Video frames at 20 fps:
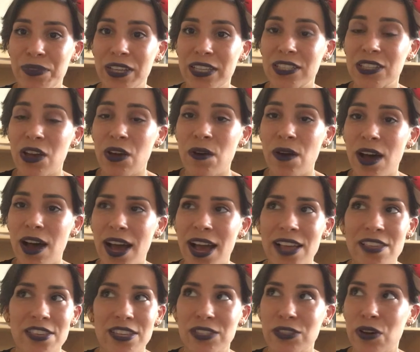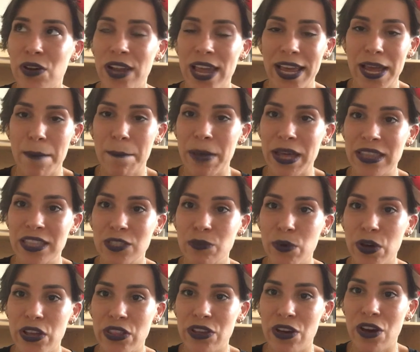So I just got a month's
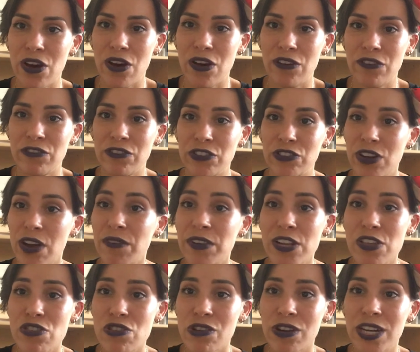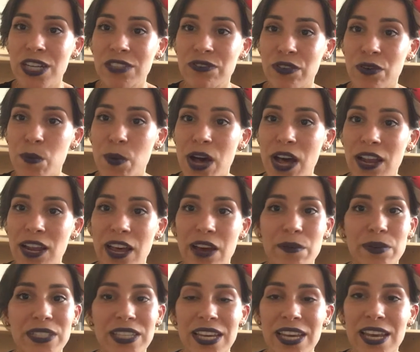worth of travel insurance for while I
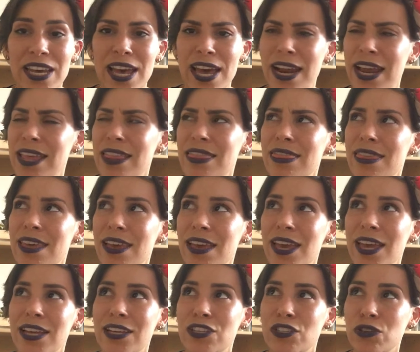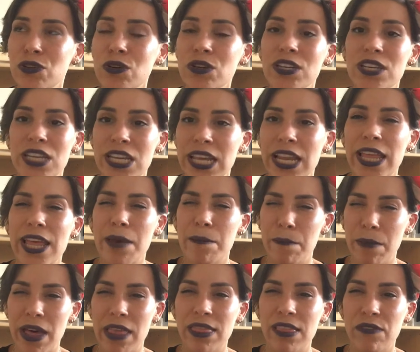was here, and I think it took nearly a
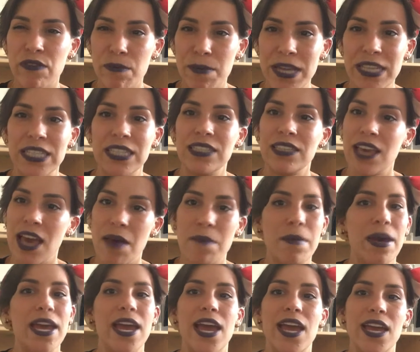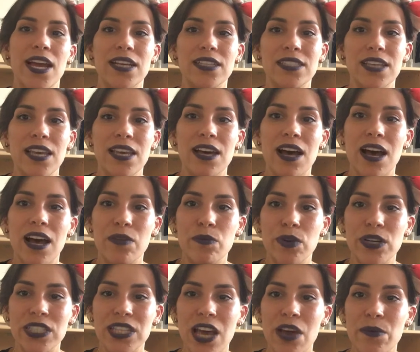month for me to get my ARC card
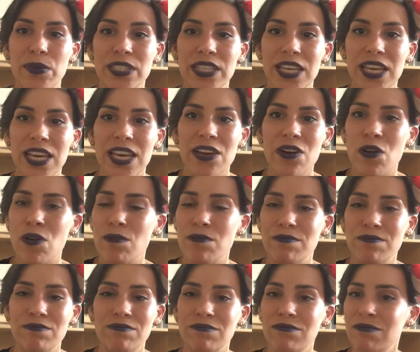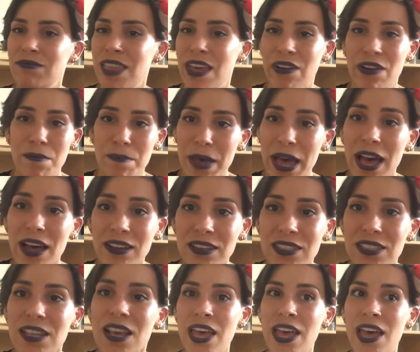once I was here or
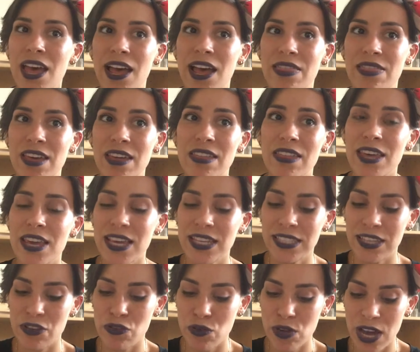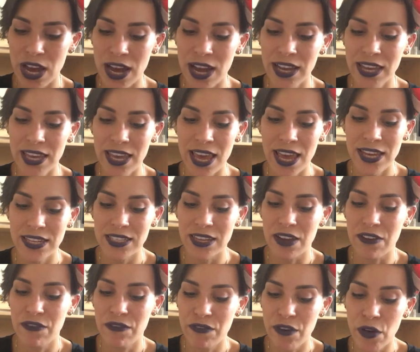thereabouts. The other thing is that you can't get
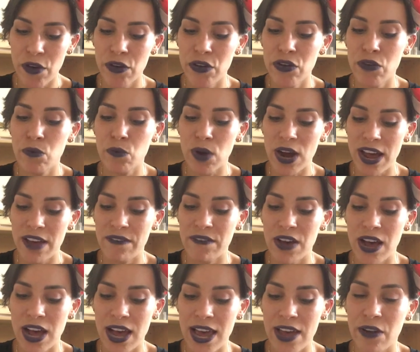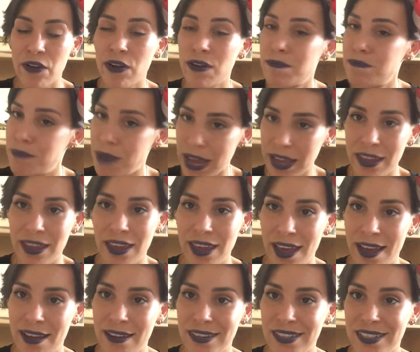a phone, Wi-Fi, or a bank
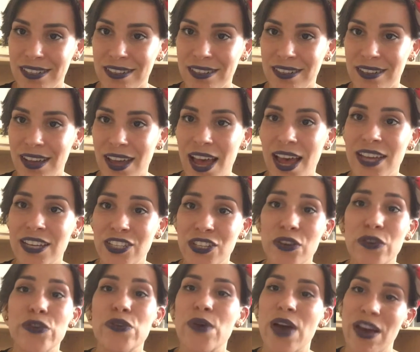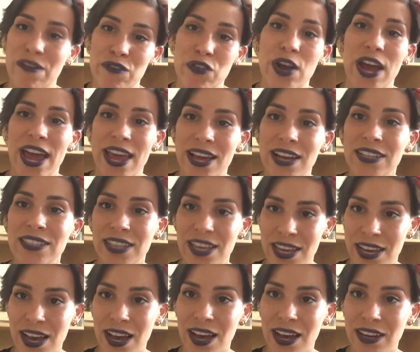account until you have your
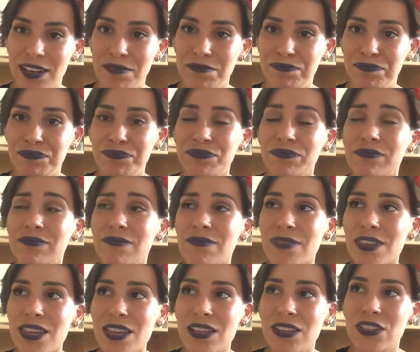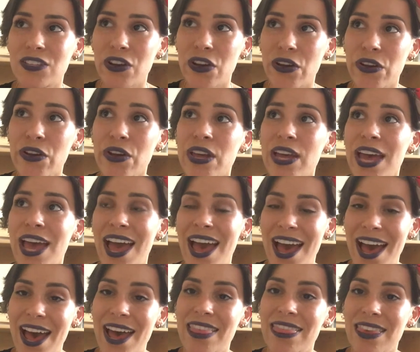ARC card. So
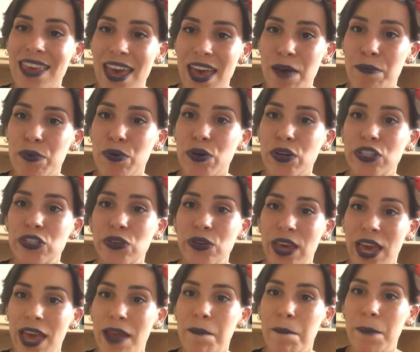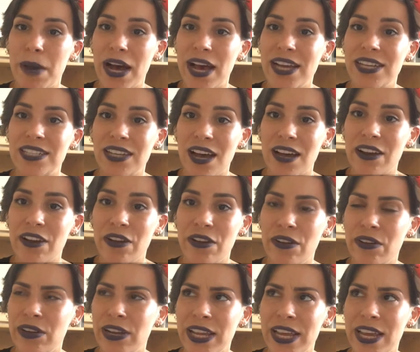at the airports, you can buy data
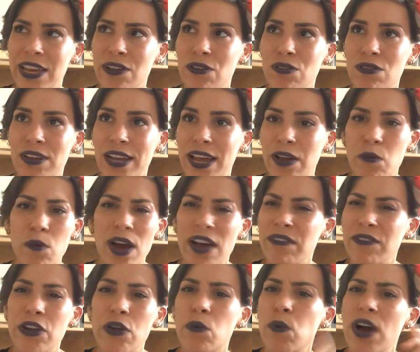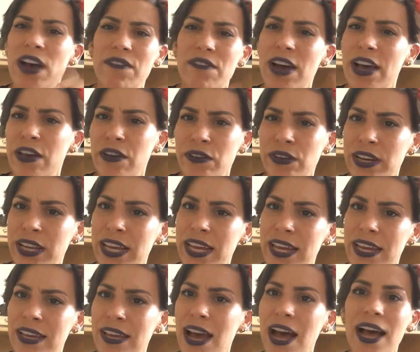only or Wi-Fi
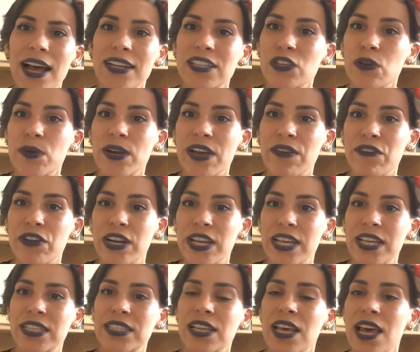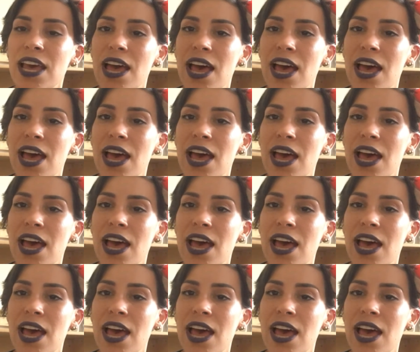only cards or whatever it is.